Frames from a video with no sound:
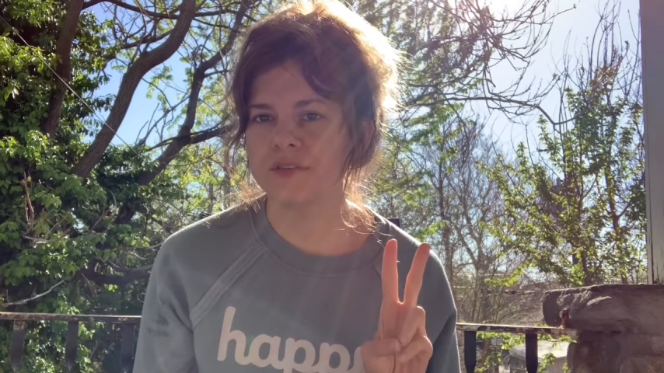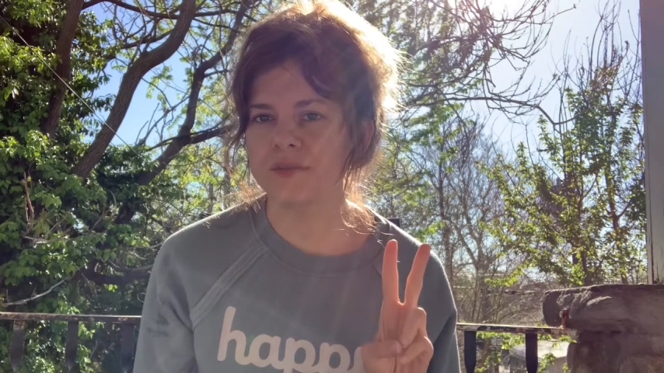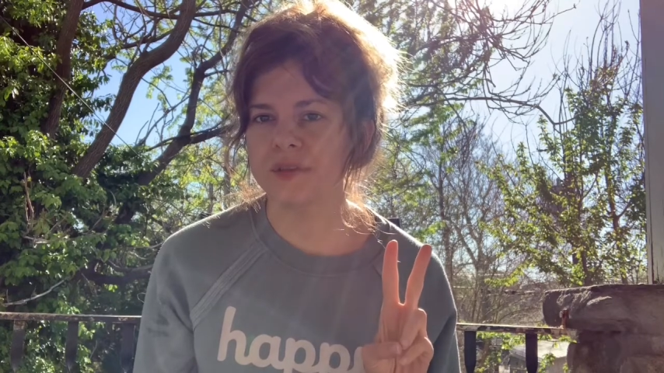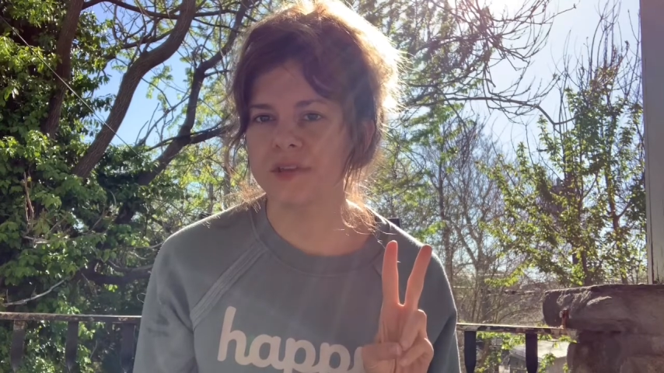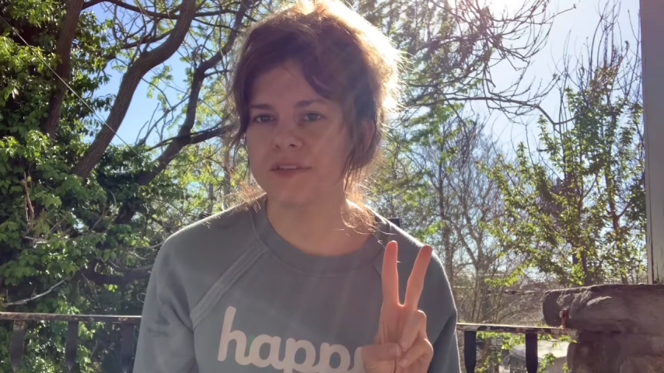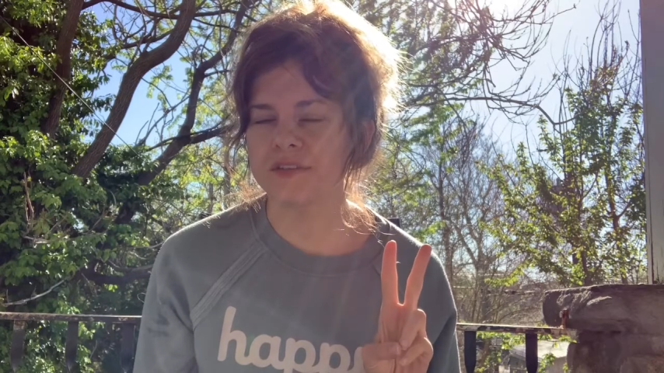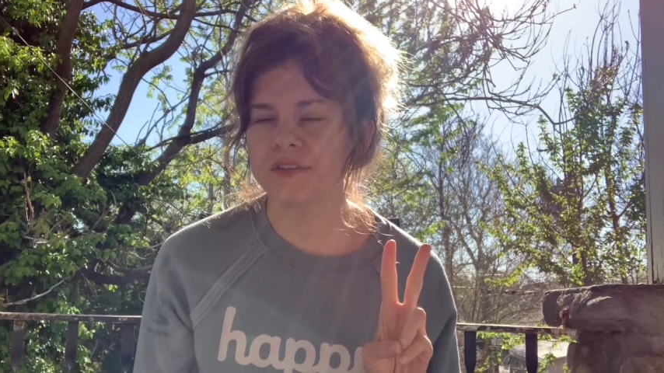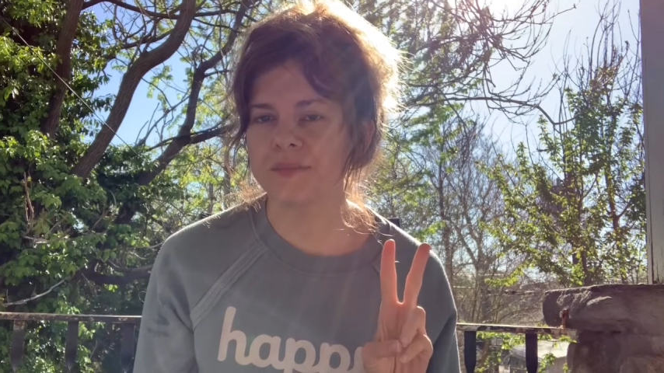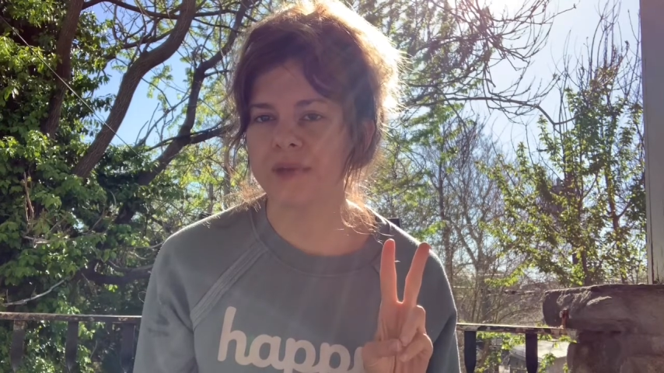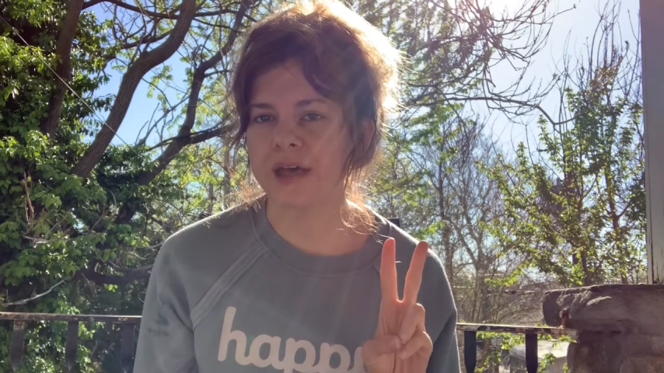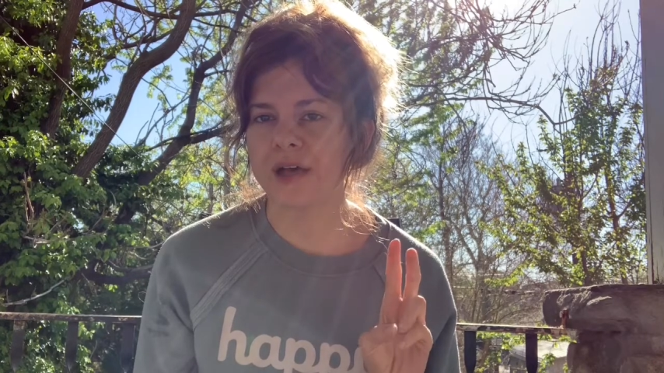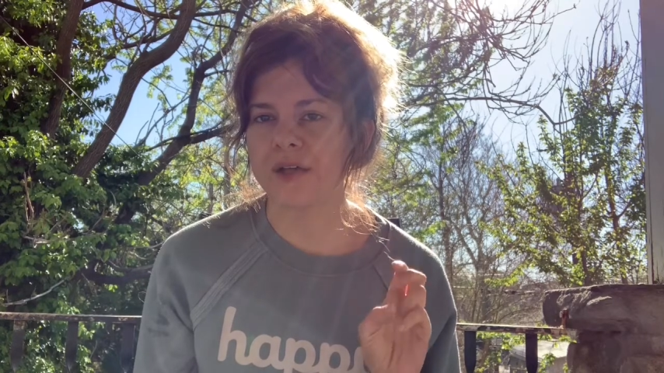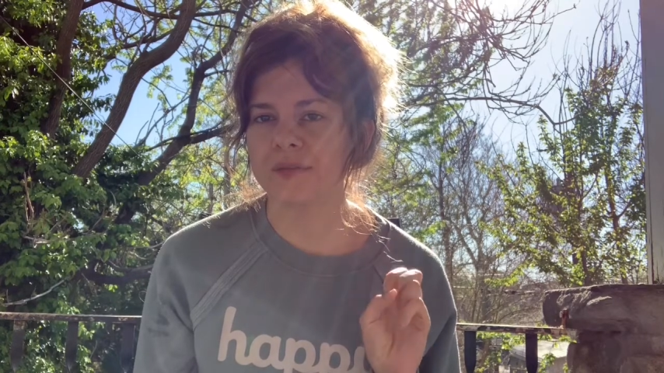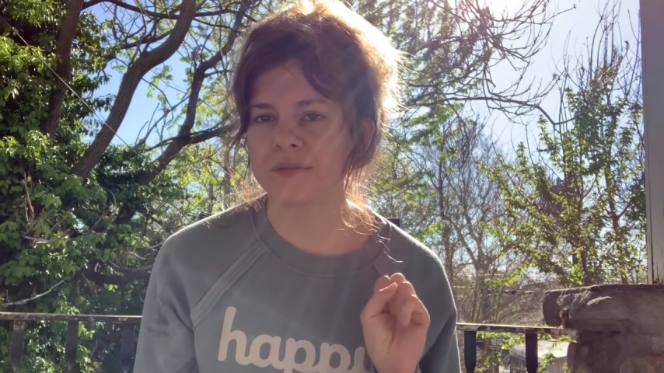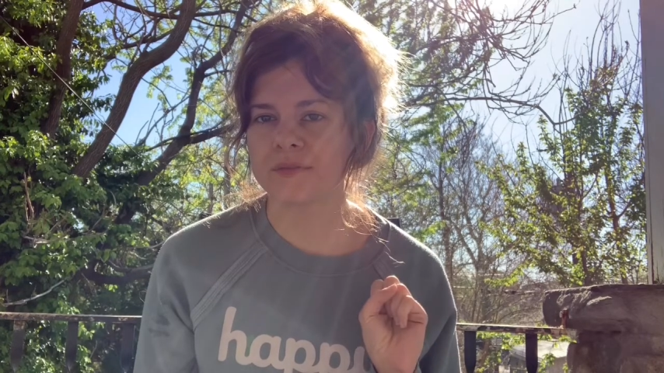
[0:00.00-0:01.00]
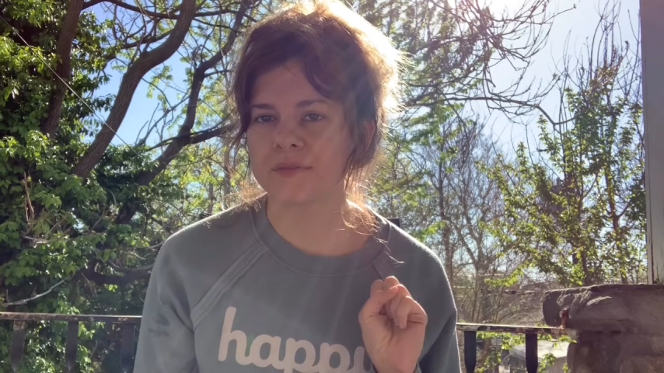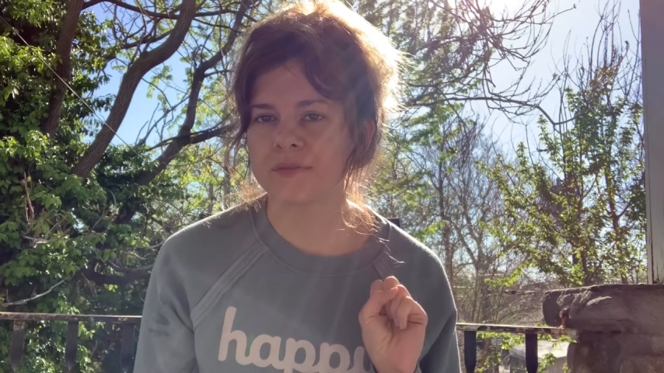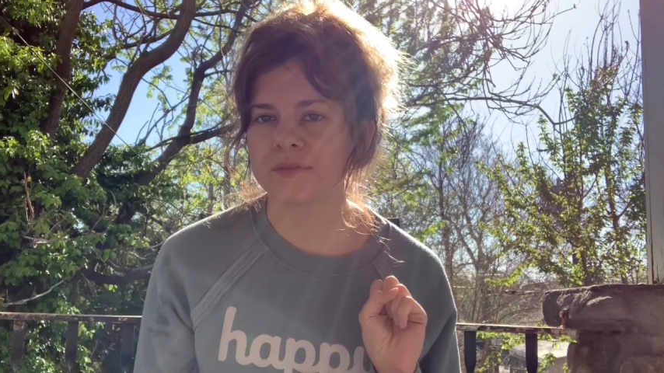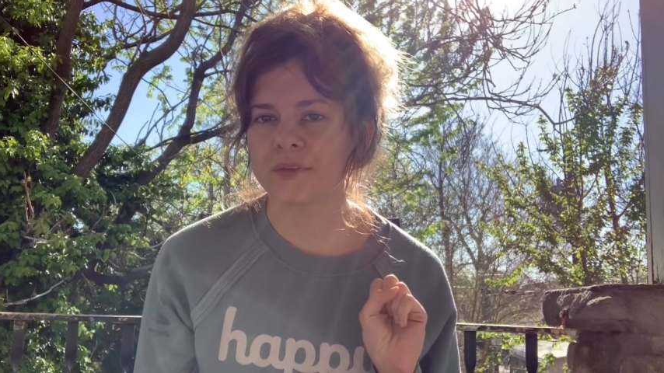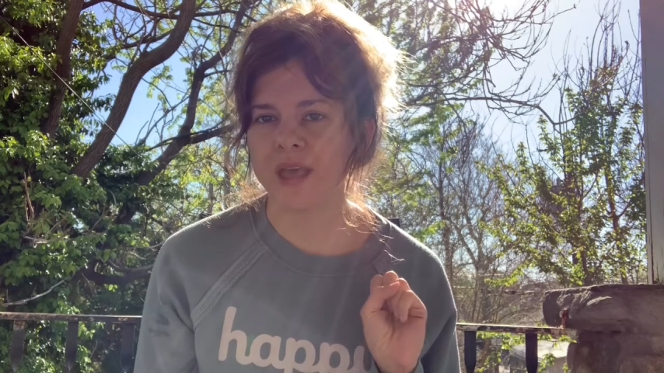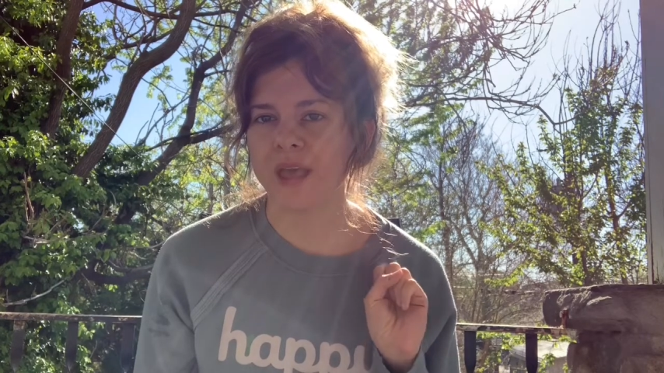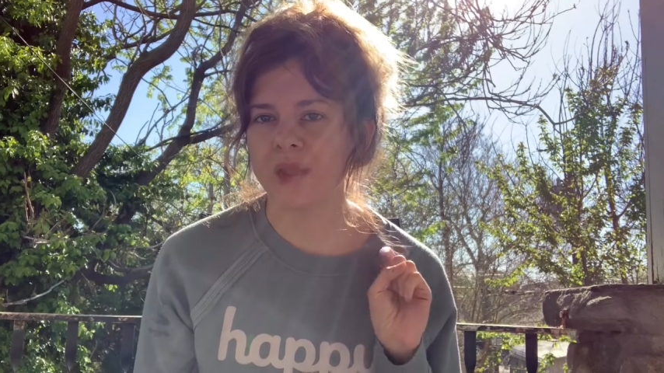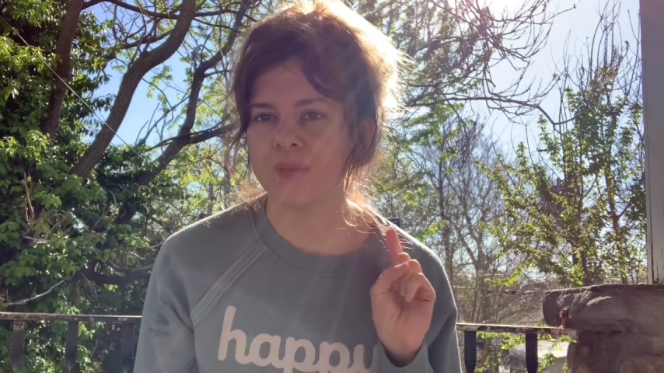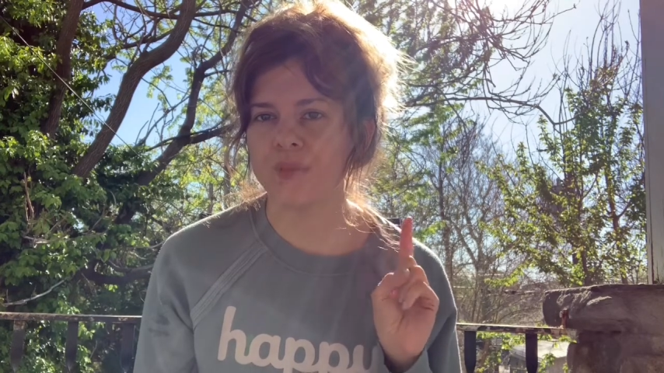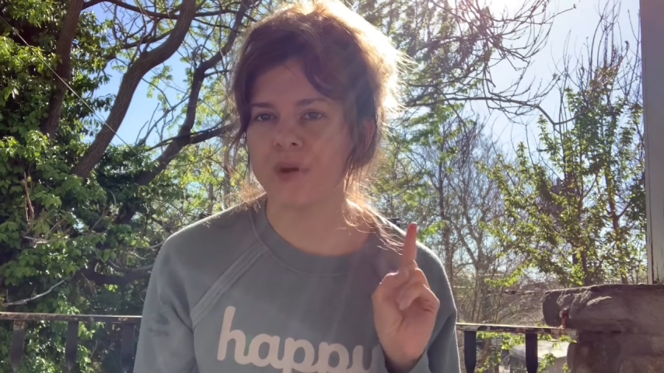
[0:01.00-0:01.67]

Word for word: we can smell, and